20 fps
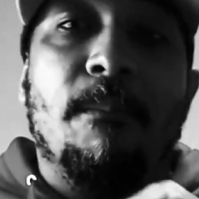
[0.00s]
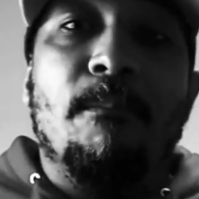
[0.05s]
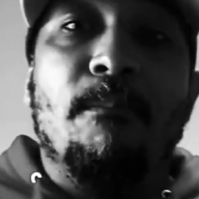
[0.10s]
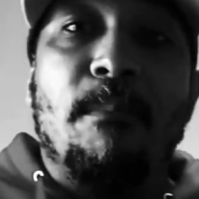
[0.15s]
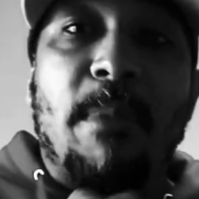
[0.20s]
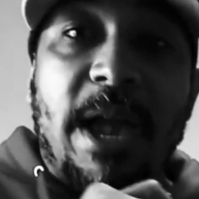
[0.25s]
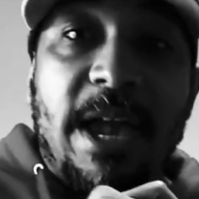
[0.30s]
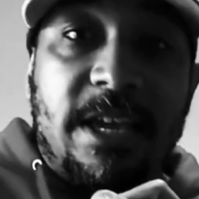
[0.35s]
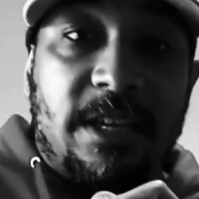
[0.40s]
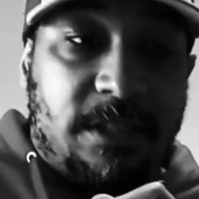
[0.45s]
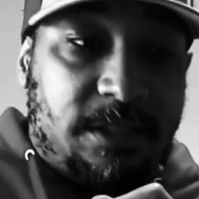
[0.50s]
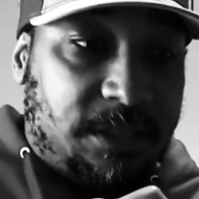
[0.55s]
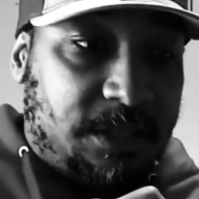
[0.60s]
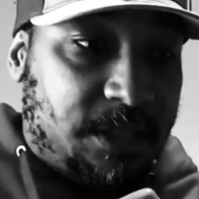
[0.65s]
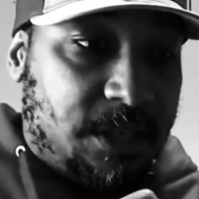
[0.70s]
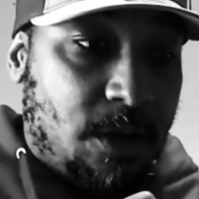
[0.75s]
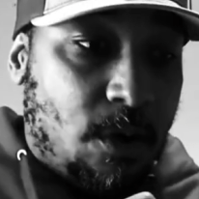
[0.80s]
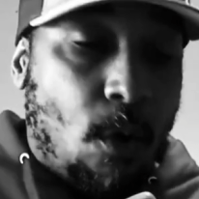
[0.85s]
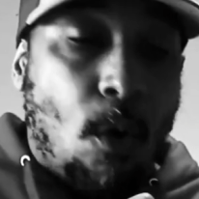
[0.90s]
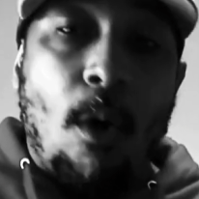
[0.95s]

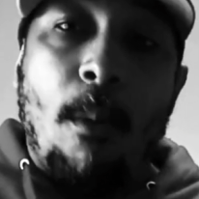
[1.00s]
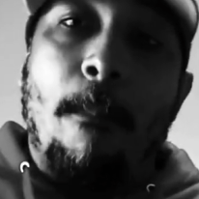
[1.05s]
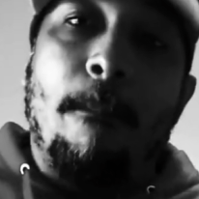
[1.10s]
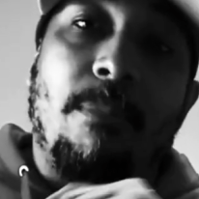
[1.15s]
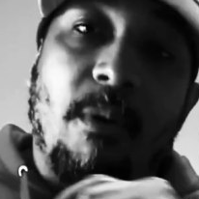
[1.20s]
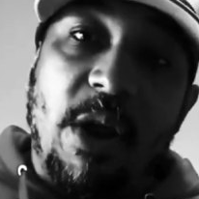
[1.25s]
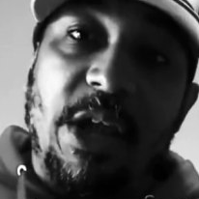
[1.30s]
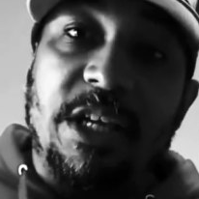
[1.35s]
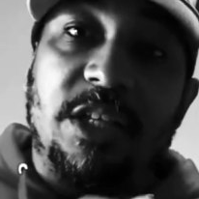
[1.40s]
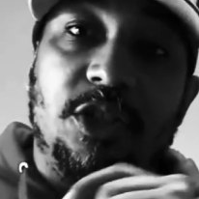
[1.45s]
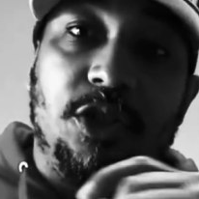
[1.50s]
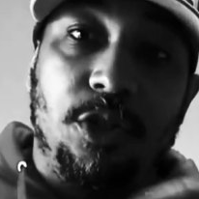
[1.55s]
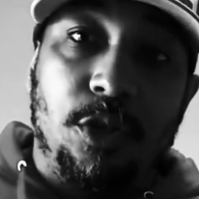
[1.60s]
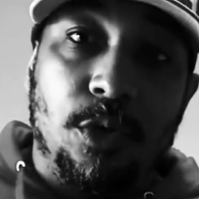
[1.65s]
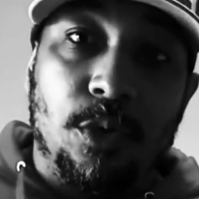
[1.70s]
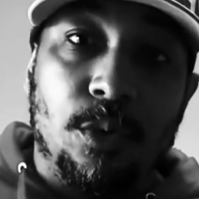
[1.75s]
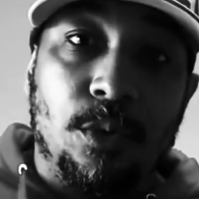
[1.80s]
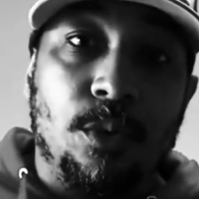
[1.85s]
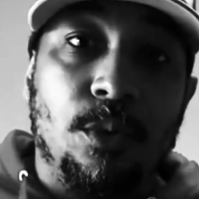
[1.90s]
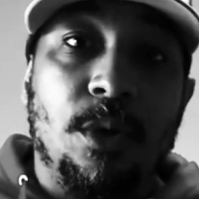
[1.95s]
makes or breaks
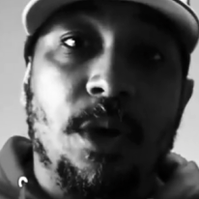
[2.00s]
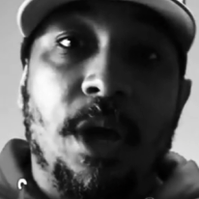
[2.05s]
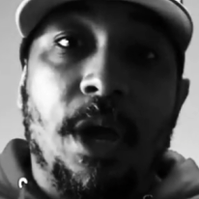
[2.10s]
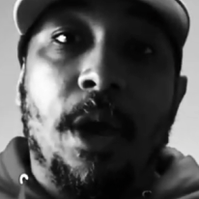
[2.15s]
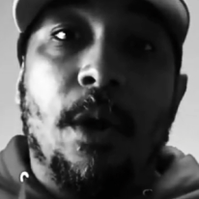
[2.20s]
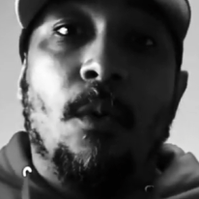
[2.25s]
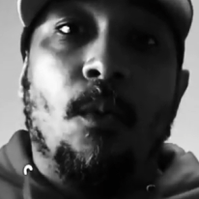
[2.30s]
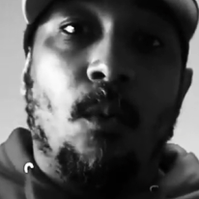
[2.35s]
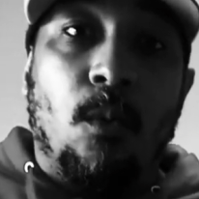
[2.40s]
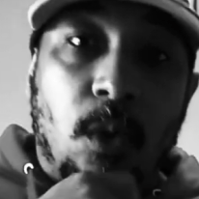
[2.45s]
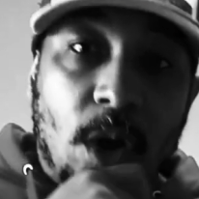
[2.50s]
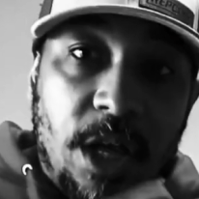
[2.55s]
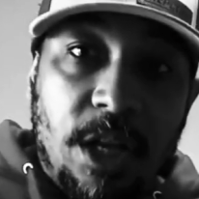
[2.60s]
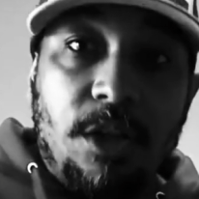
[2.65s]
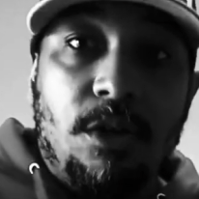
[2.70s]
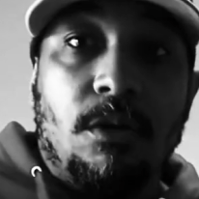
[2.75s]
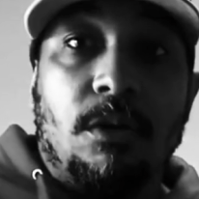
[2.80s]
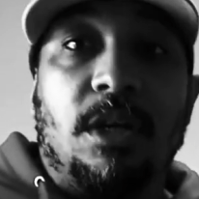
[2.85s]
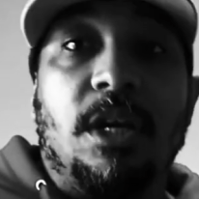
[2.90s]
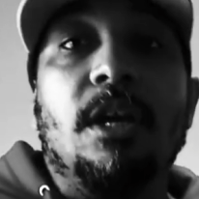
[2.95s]
you
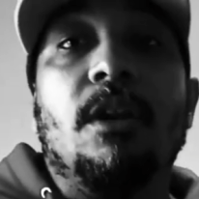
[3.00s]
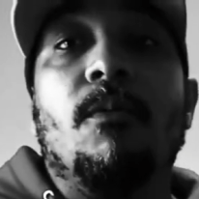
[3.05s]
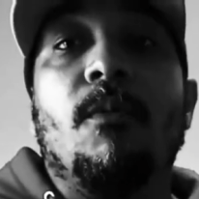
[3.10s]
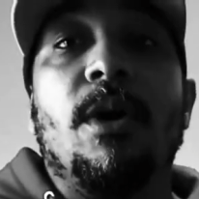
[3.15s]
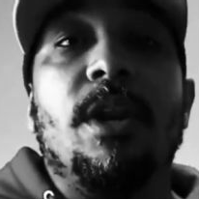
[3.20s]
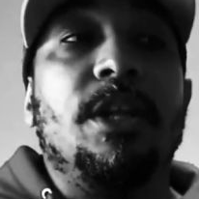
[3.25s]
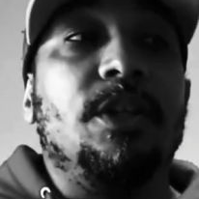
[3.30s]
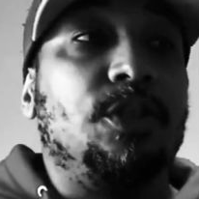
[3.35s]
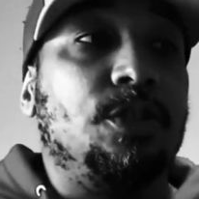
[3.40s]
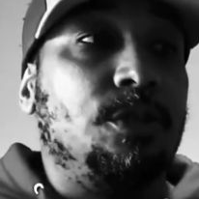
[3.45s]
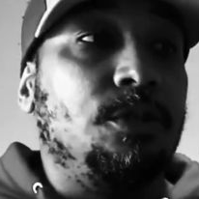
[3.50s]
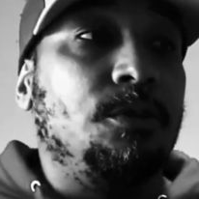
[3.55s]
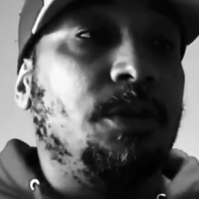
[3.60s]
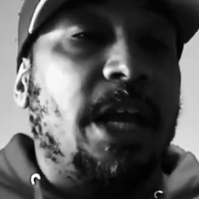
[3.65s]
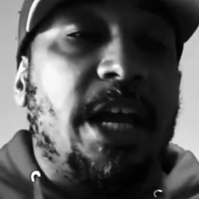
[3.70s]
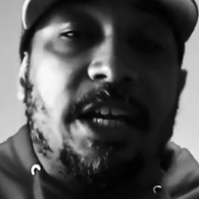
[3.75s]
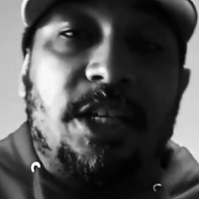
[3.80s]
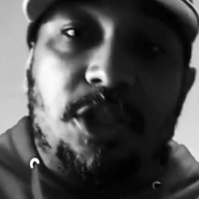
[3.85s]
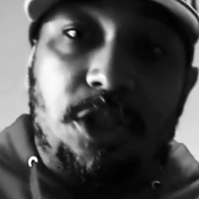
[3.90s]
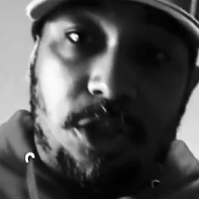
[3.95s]
when you're getting ready
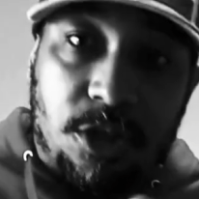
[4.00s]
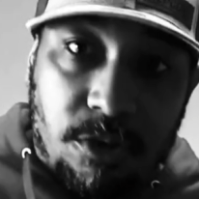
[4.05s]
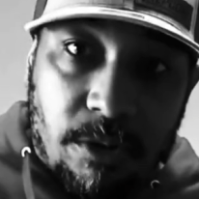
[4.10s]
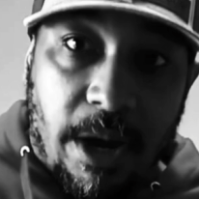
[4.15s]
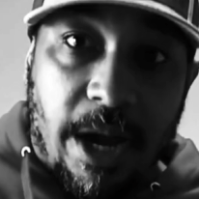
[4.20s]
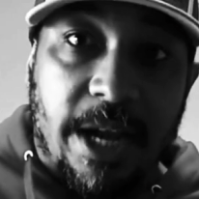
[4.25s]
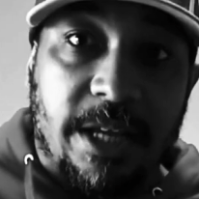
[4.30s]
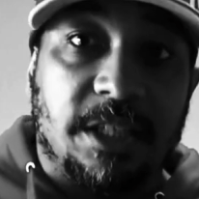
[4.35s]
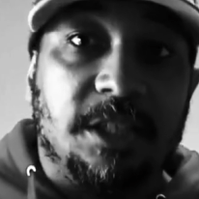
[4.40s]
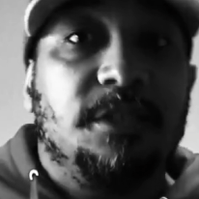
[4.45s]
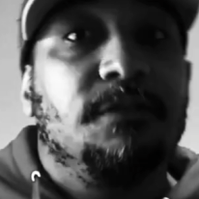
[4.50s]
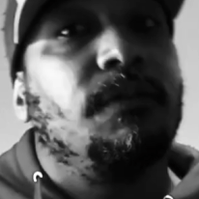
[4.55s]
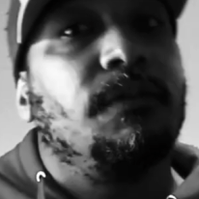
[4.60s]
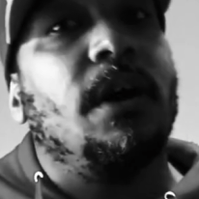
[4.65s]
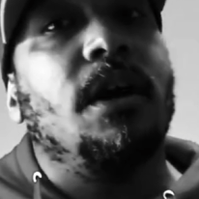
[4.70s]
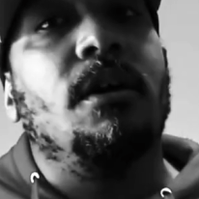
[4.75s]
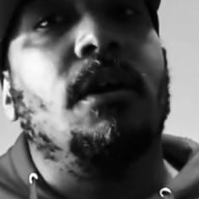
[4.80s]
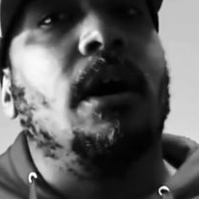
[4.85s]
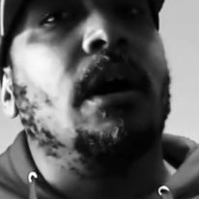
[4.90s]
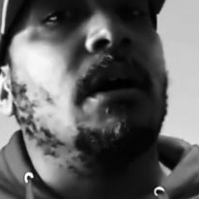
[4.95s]
to extract this
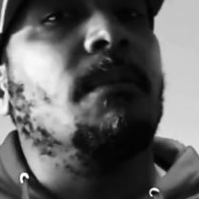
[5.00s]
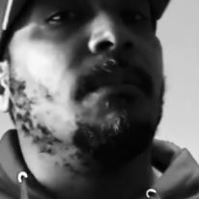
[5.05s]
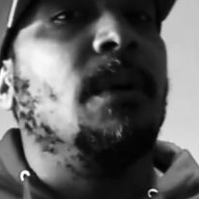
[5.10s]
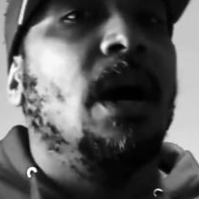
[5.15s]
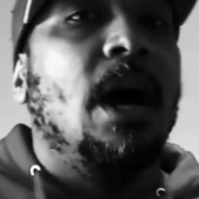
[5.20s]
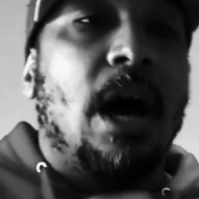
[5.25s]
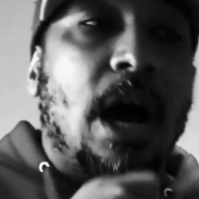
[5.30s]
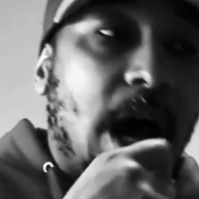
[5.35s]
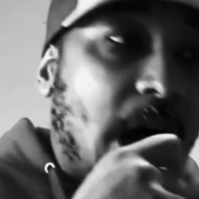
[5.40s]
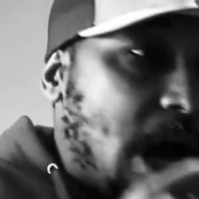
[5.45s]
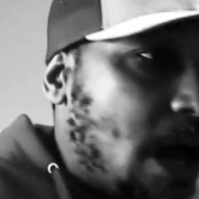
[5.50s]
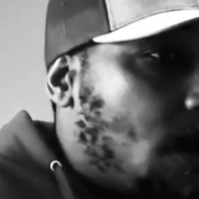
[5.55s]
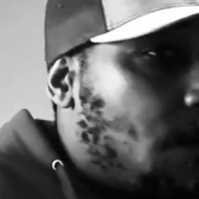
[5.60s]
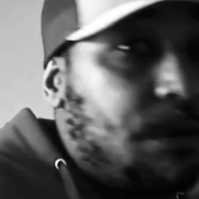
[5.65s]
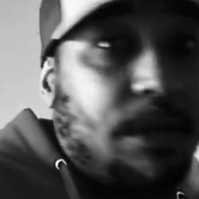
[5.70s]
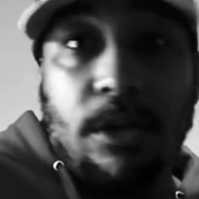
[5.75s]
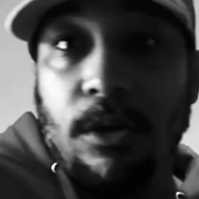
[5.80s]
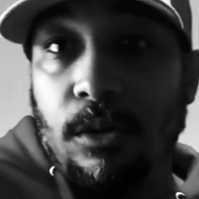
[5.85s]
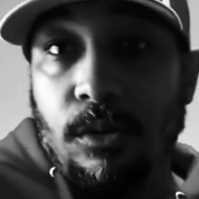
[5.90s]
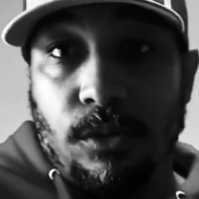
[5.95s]
firearm out
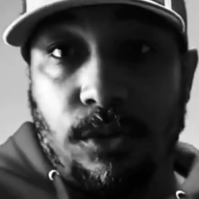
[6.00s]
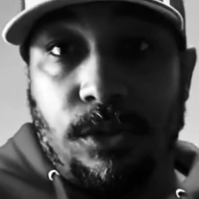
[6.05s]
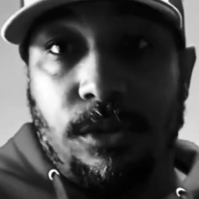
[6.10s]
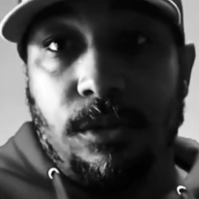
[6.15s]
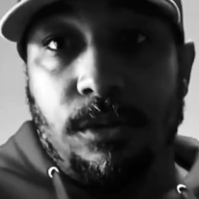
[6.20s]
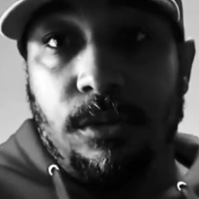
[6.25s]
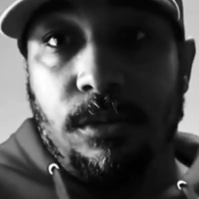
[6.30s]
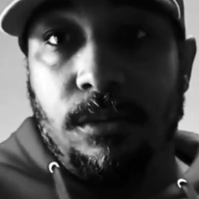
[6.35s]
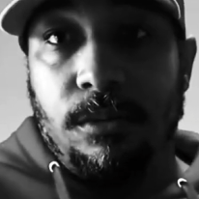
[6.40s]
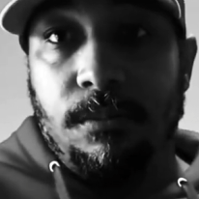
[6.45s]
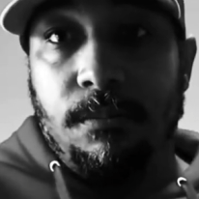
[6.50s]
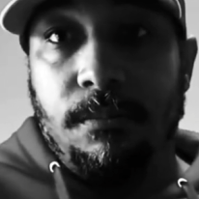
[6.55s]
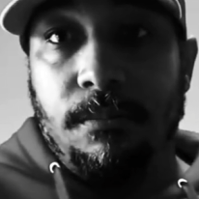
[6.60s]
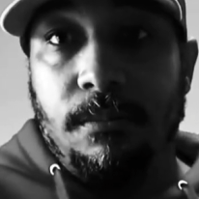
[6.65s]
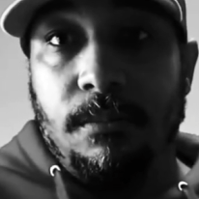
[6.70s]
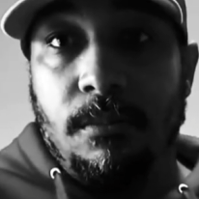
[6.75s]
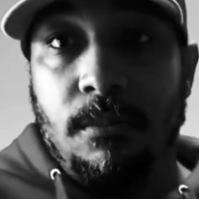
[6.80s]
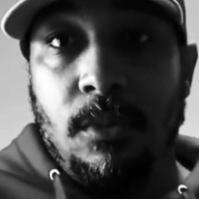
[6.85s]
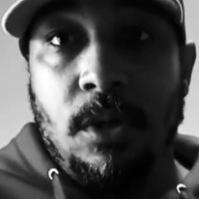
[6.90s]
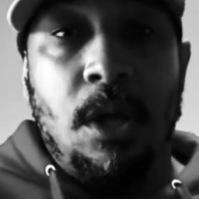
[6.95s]
of the holster.
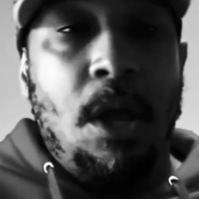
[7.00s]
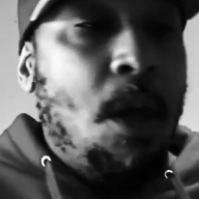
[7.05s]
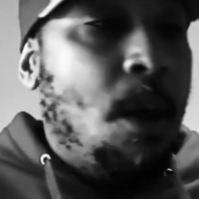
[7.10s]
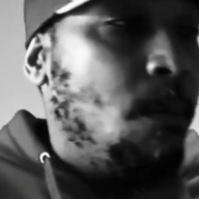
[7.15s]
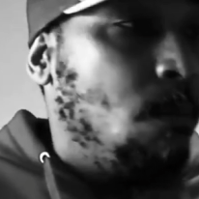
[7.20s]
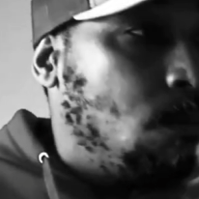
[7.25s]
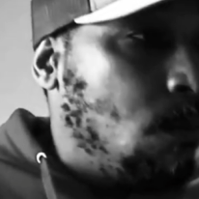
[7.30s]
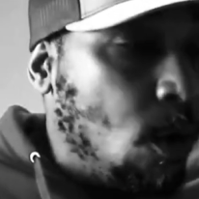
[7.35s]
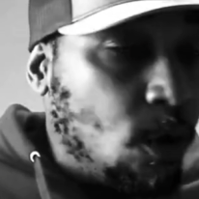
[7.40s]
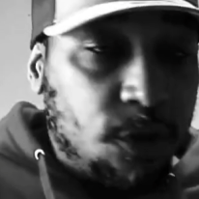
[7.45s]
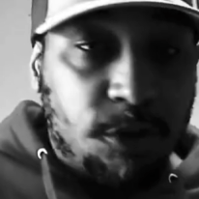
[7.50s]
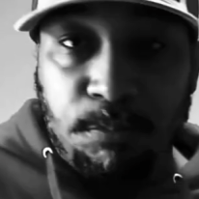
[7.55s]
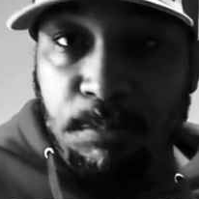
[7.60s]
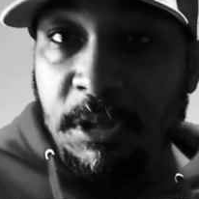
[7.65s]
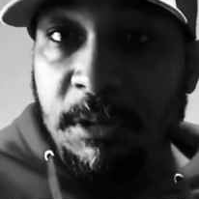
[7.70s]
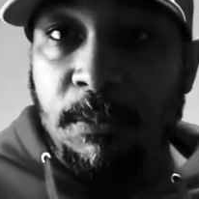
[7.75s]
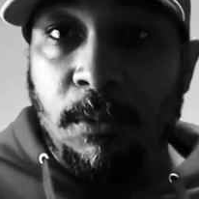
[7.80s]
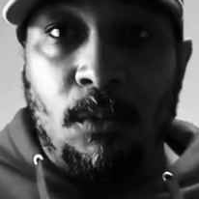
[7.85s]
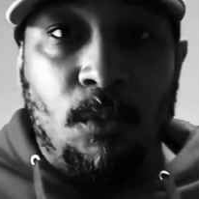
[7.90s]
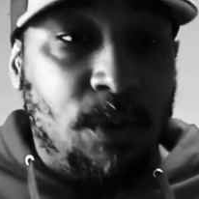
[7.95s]
Most
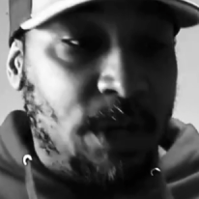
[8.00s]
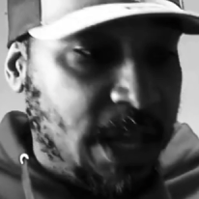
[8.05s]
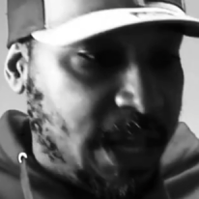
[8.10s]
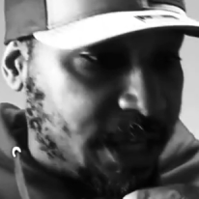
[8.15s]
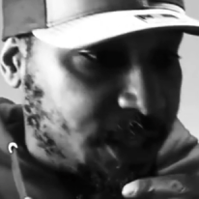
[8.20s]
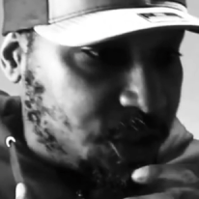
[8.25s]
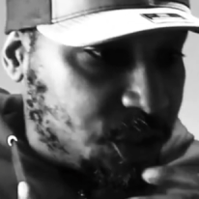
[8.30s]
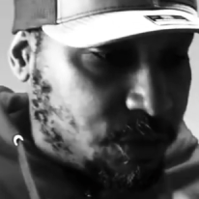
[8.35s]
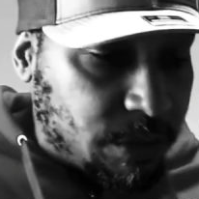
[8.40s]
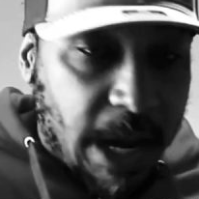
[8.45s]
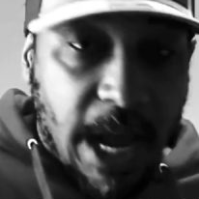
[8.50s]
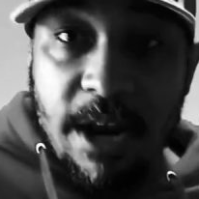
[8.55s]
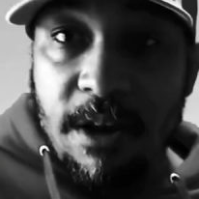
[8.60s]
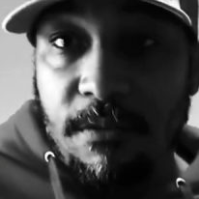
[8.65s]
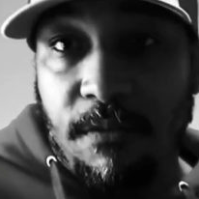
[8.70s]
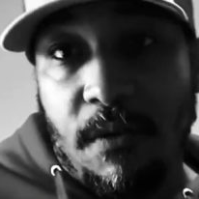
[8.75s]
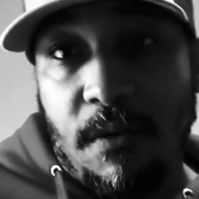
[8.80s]
people when they extract the